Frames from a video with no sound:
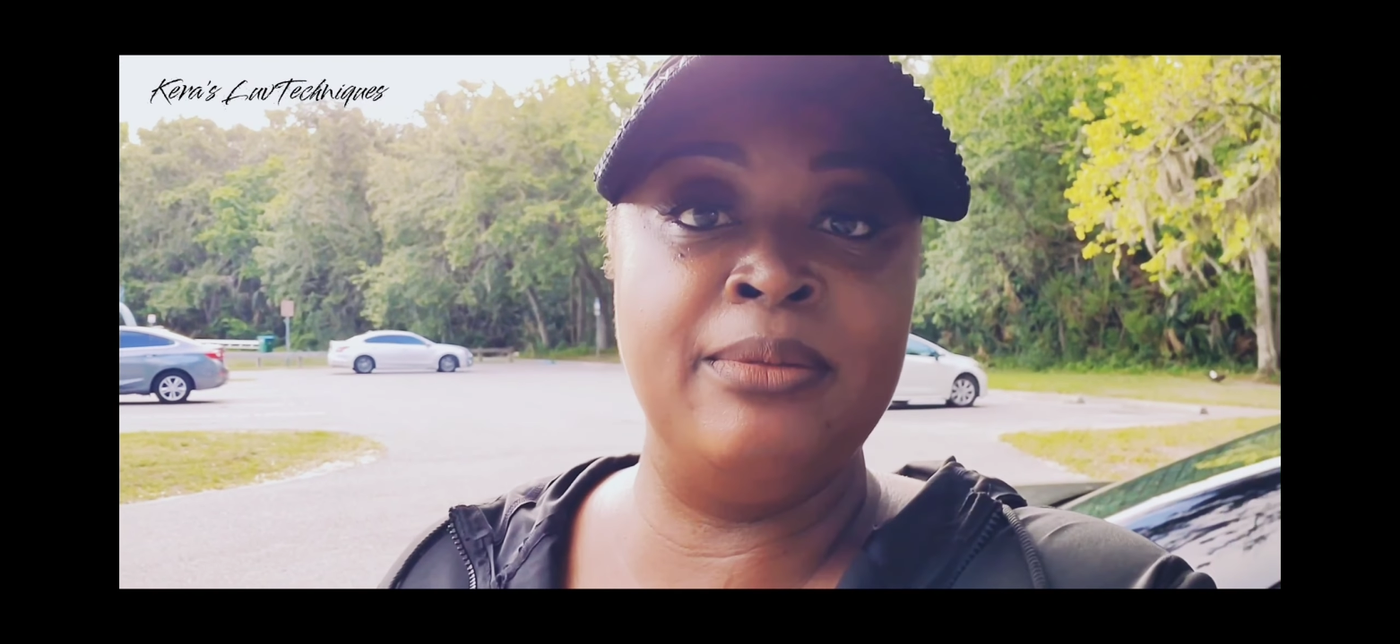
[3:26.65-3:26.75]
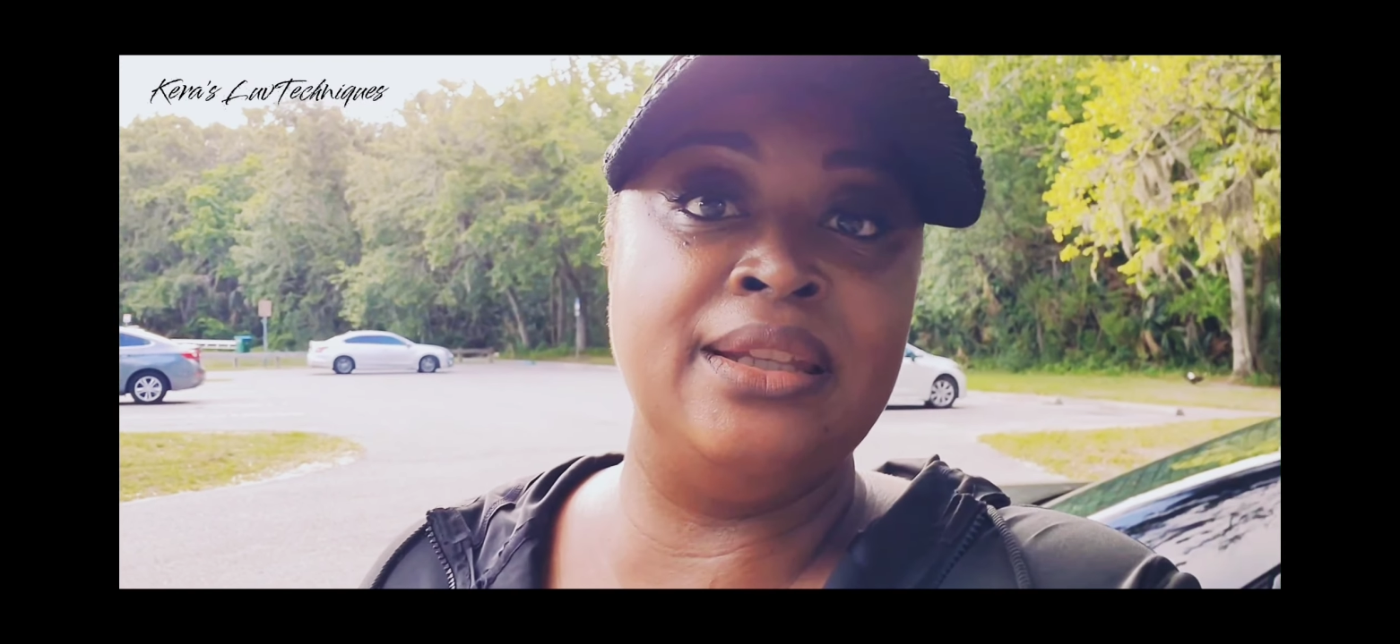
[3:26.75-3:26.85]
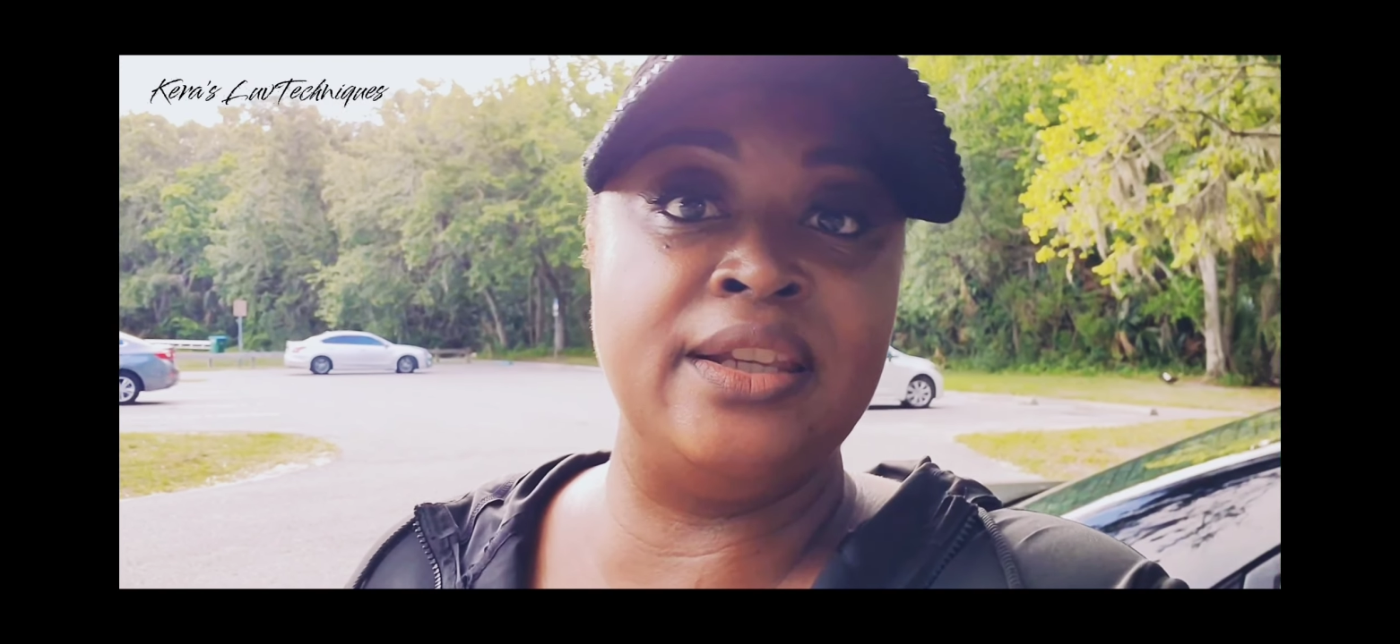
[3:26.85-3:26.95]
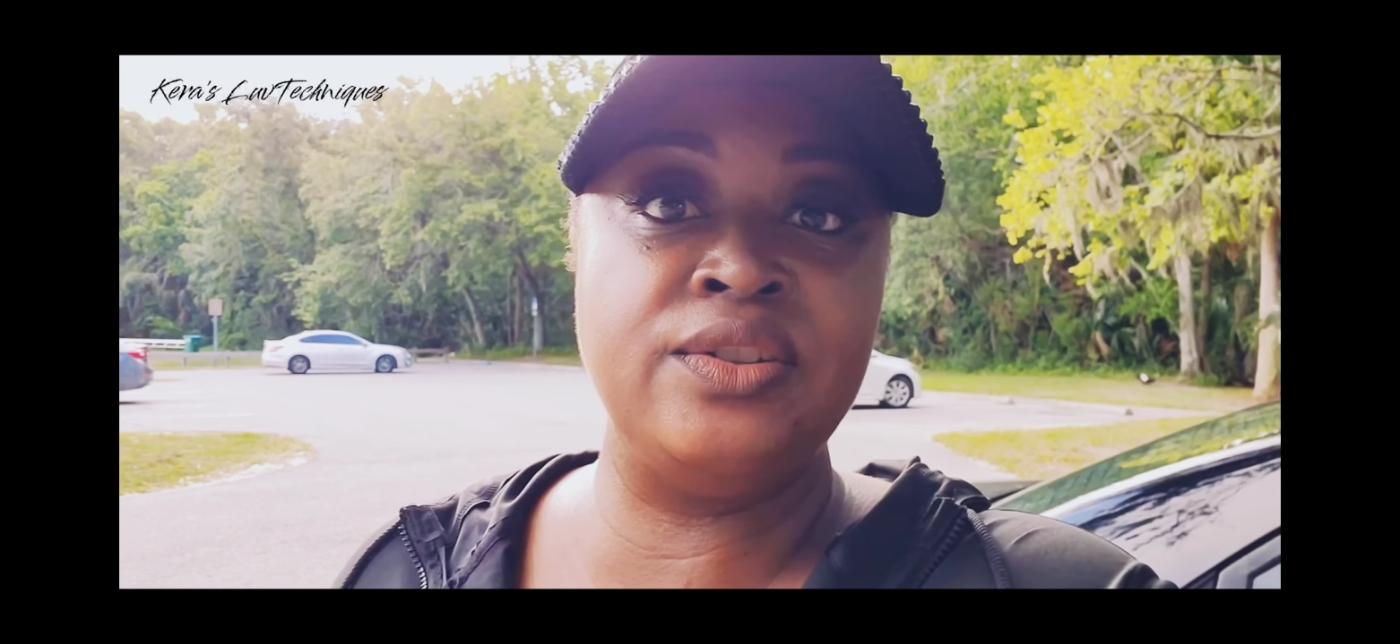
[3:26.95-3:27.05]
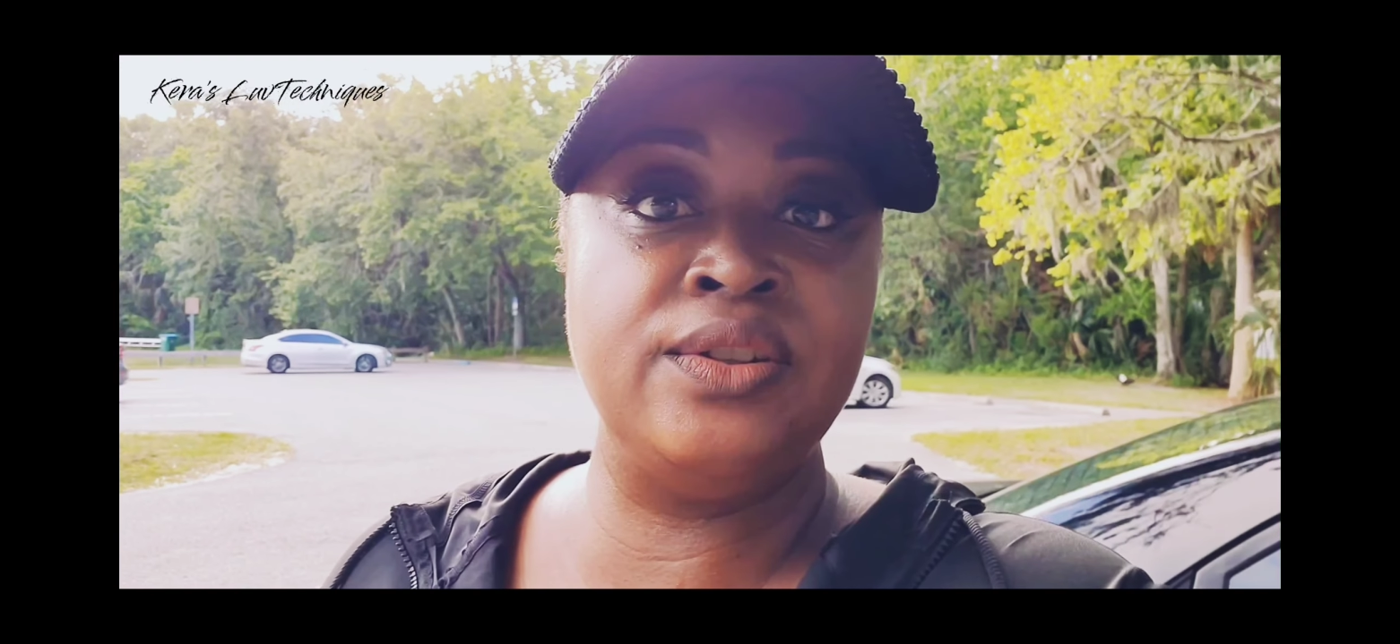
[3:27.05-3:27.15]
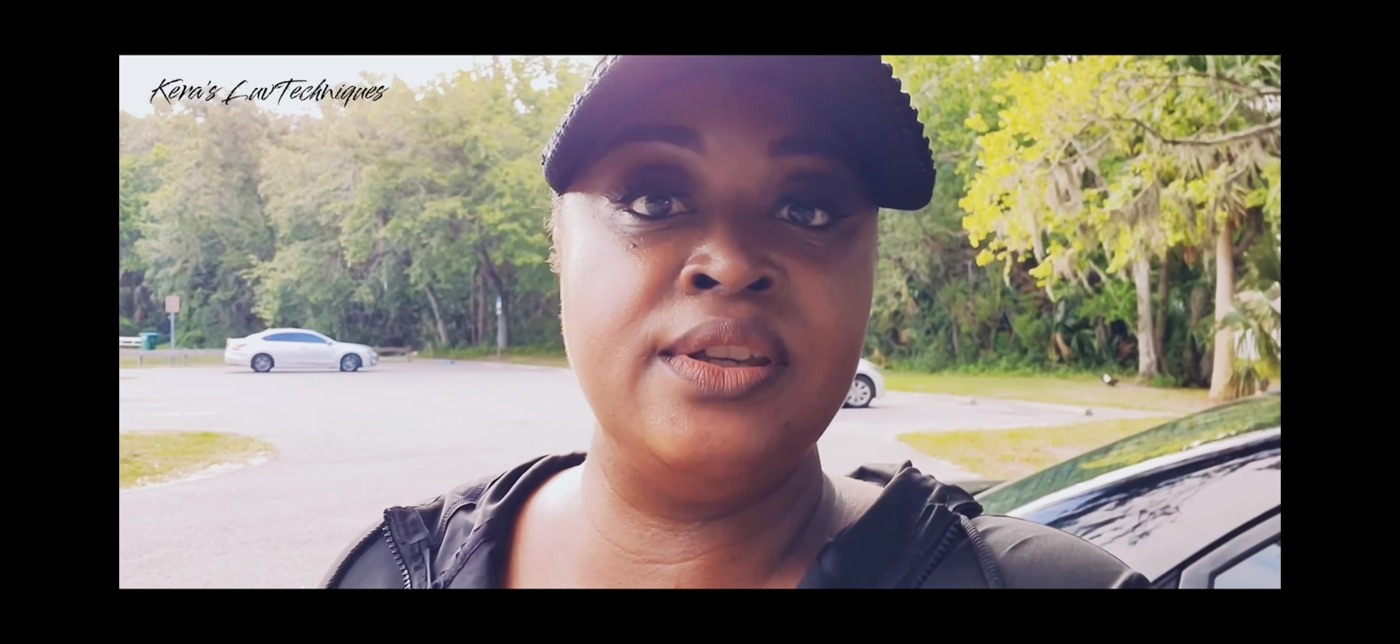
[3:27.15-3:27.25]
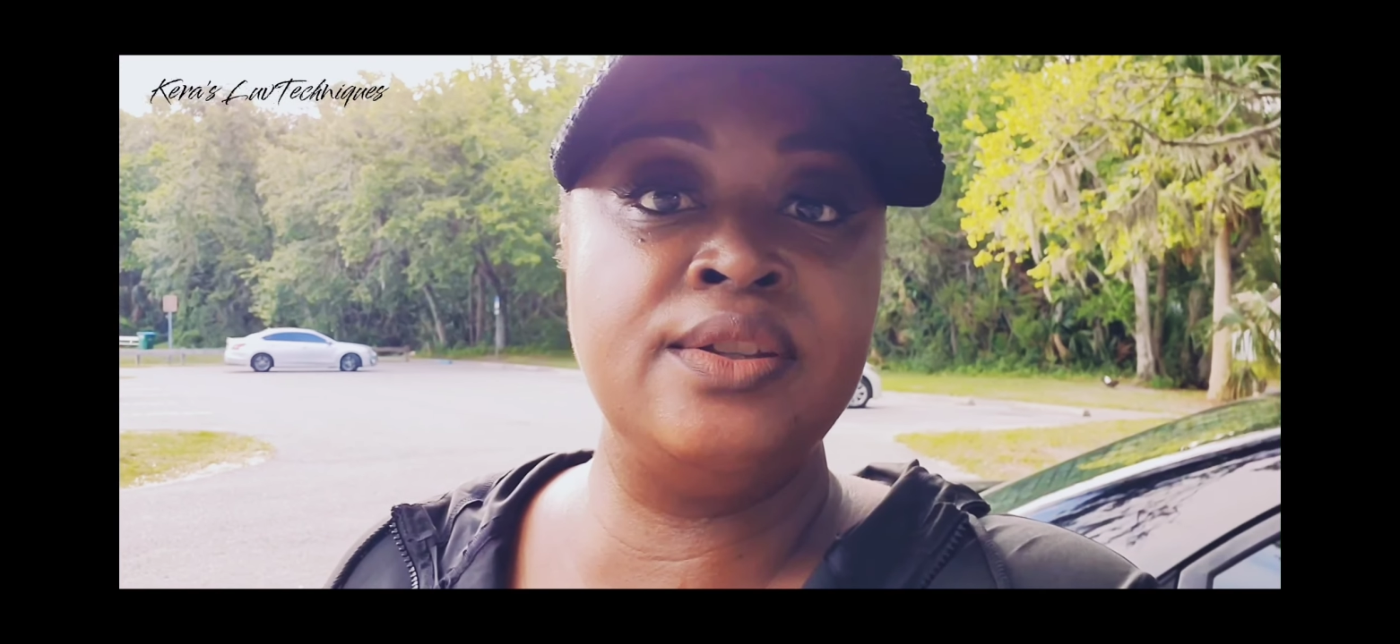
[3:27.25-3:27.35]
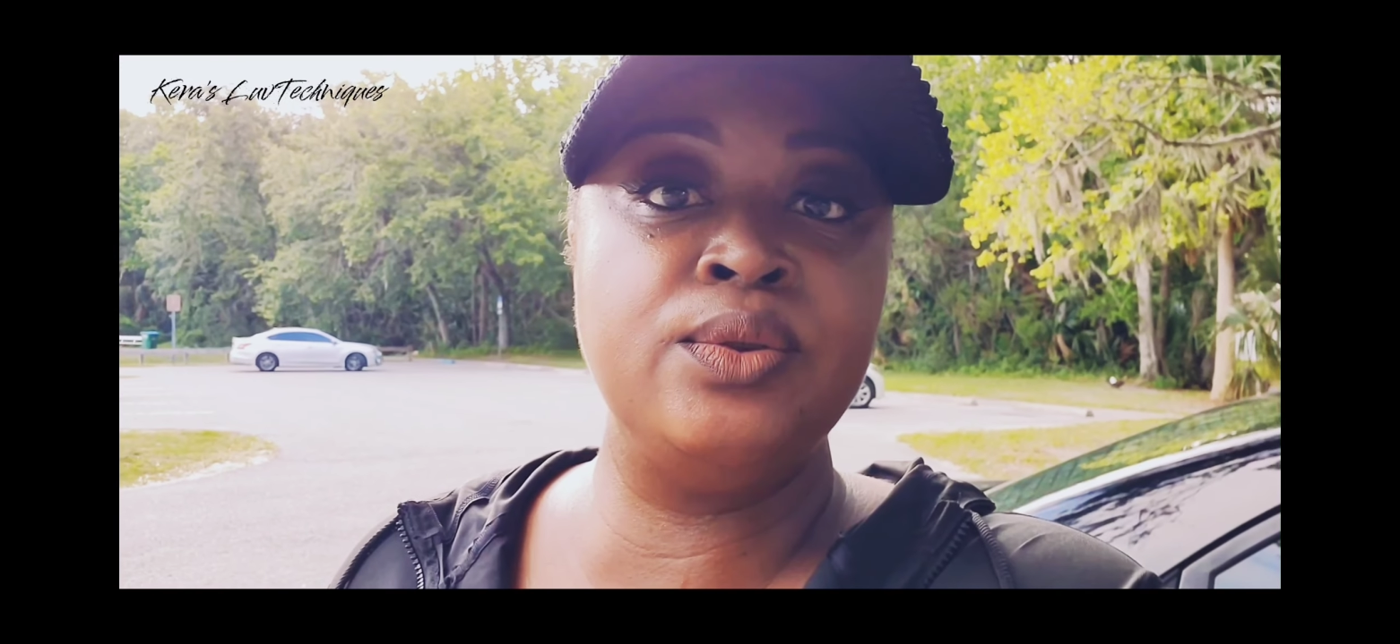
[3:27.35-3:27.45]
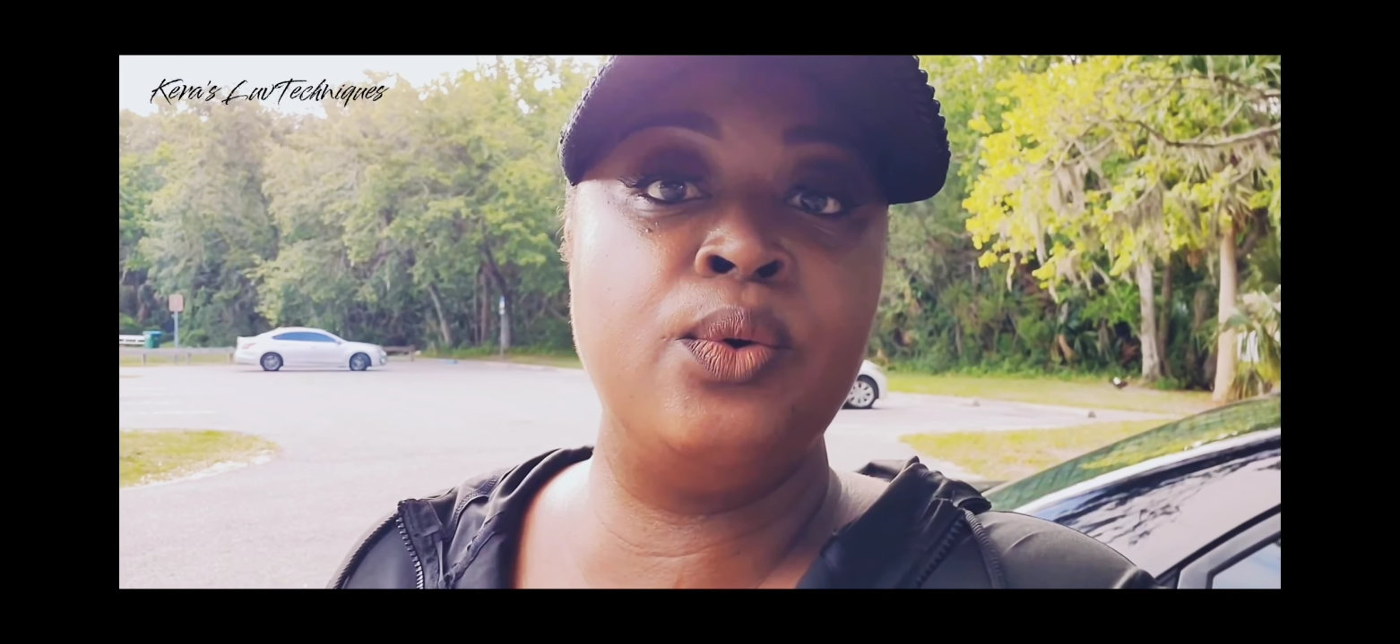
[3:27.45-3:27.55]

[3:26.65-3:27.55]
malicious,